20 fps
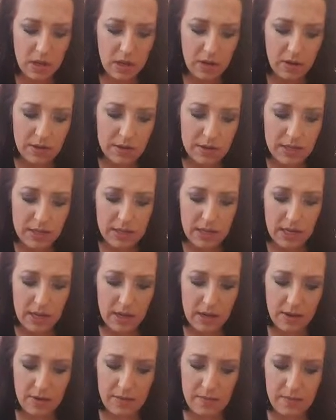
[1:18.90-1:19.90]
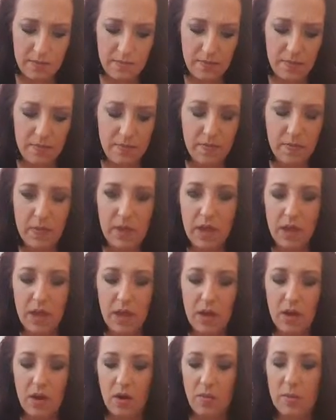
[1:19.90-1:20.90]
You can see,
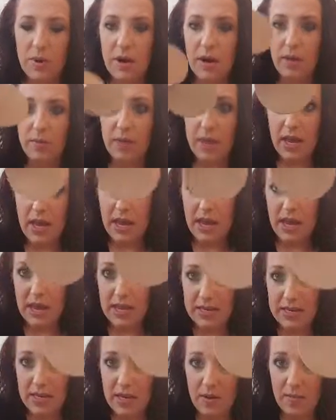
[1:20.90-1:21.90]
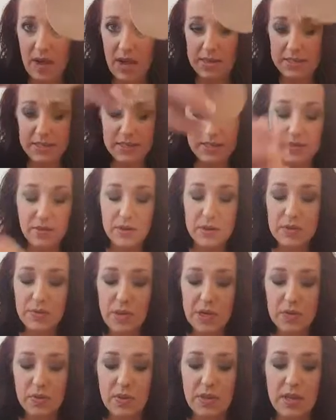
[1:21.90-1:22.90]
open it up, and it has this little
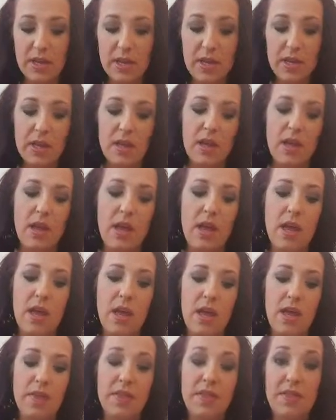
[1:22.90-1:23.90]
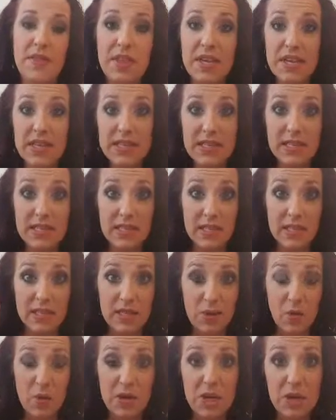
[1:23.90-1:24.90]
sponge with it. This,
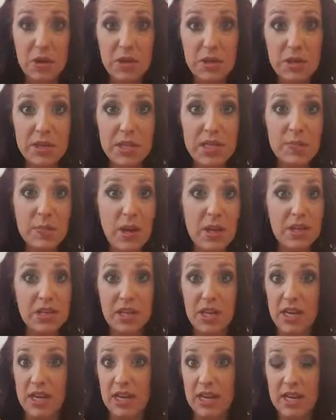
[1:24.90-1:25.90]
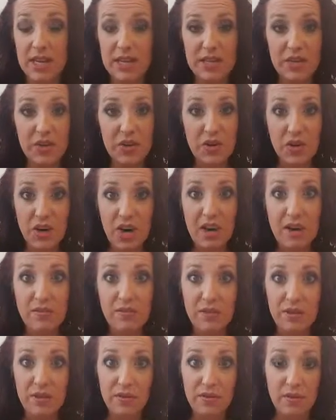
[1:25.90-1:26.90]
when you use this sponge, it is great
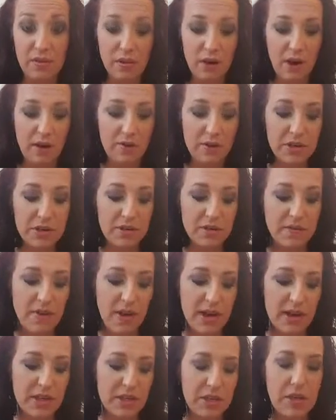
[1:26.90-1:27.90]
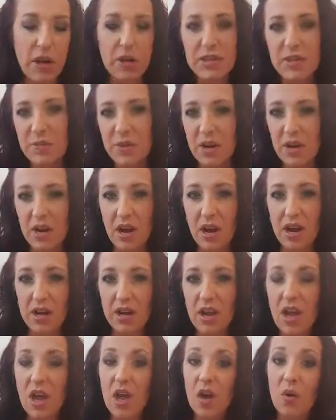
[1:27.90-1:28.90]
for the full coverage effect. You can also put it
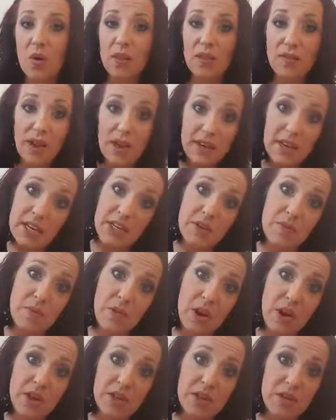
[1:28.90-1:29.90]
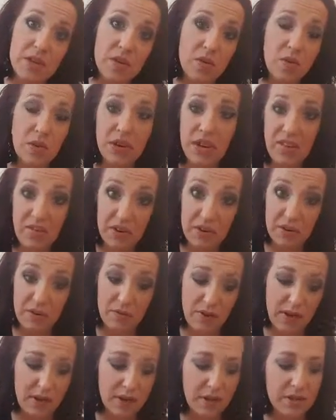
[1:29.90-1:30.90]
on with foundation brush or even your
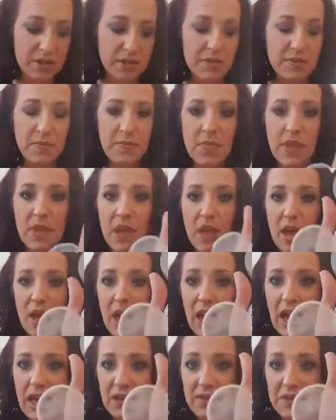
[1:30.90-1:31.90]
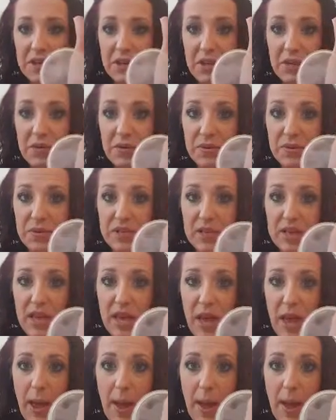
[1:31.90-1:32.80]
fingers. I have used